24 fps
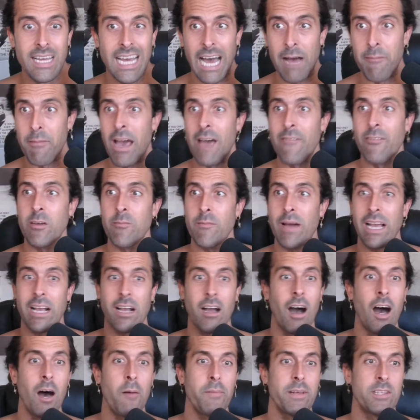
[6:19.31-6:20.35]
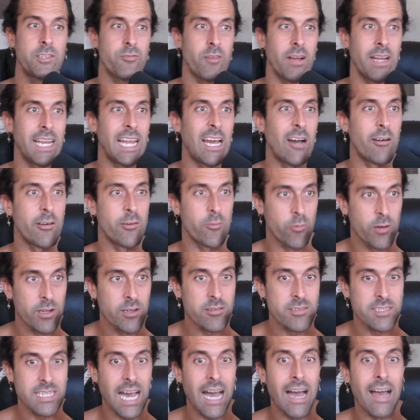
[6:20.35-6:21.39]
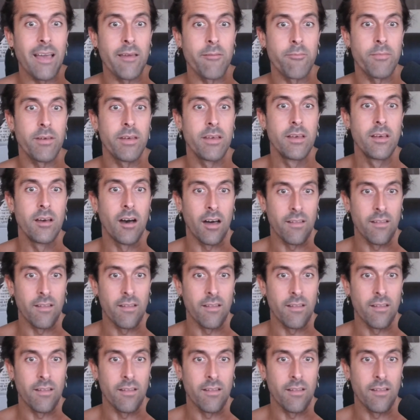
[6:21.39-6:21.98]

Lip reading: I'm having my comments right now in real time